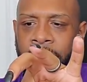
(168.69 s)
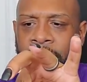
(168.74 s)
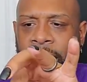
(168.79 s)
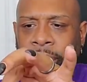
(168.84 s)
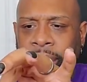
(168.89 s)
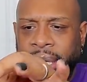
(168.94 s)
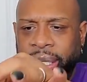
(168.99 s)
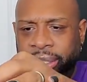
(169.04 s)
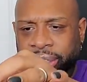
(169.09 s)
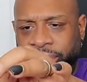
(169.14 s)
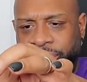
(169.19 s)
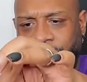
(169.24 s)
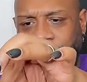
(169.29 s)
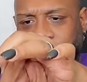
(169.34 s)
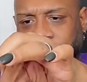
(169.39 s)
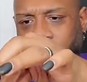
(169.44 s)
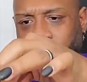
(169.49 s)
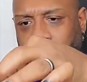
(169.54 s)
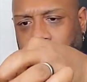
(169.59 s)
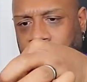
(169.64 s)
Let me get this
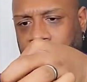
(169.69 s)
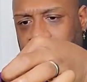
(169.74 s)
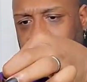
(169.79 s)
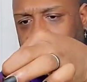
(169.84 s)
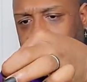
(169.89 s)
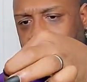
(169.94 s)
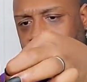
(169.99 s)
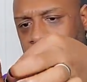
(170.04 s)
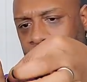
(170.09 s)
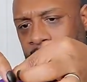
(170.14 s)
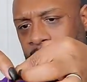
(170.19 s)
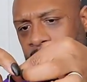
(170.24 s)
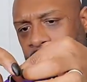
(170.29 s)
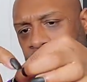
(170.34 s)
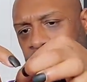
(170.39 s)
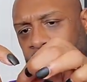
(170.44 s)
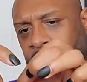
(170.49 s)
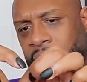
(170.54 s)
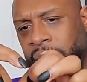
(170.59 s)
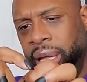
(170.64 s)
chicken over here,
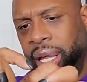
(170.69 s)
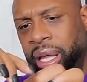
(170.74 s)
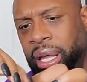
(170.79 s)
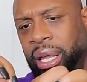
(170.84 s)
y'all.